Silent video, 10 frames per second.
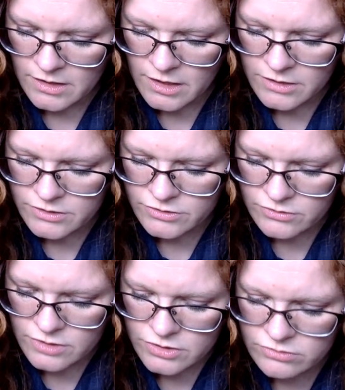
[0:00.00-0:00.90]
into
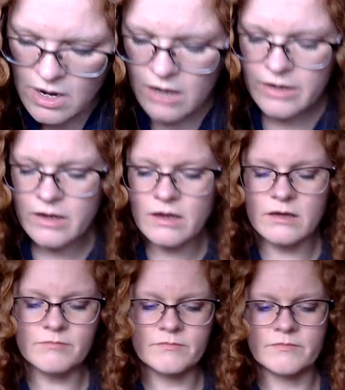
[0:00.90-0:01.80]
the drawing.
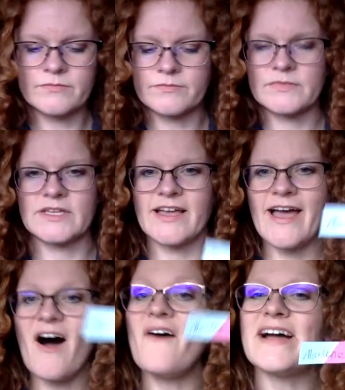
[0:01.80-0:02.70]

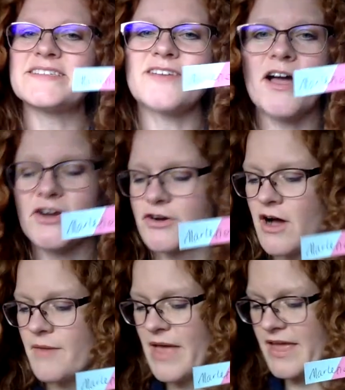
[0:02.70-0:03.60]
Oh, I saw your
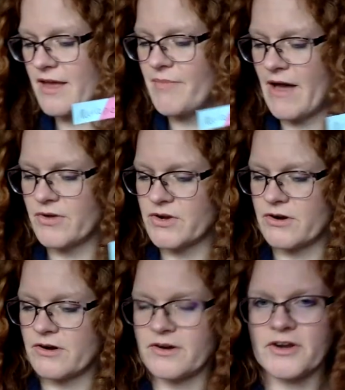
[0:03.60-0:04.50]
comment about
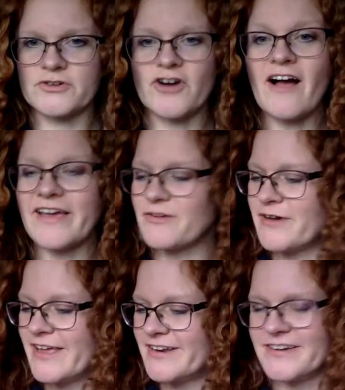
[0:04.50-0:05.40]
your, your drawing
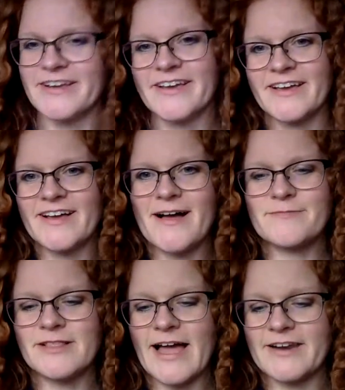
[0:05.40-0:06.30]
win. I'm
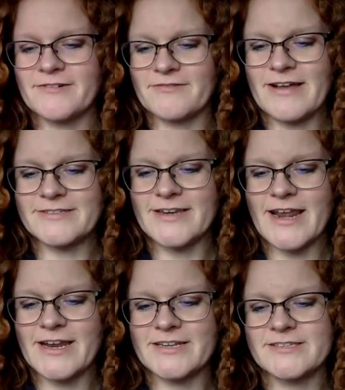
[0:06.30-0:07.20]
glad it
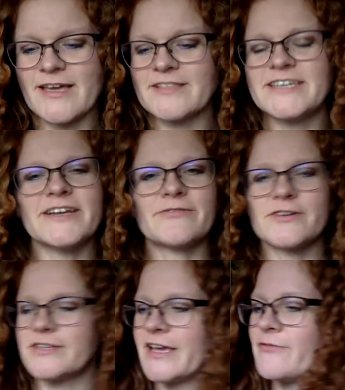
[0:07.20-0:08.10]
resonated slightly
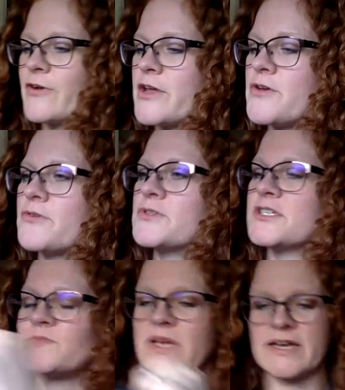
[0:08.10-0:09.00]
differently for you
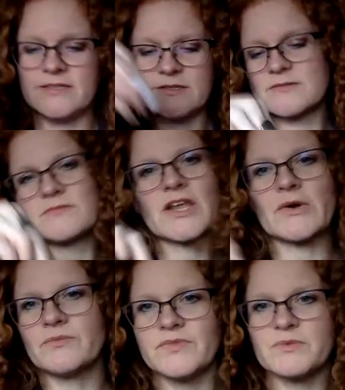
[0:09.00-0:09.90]
just because, you
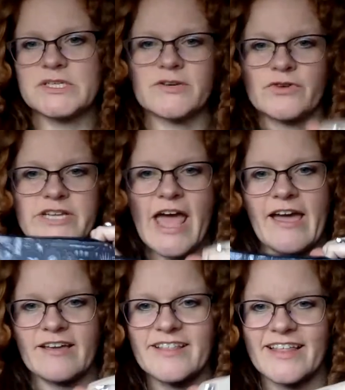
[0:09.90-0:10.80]
know, it was a different day.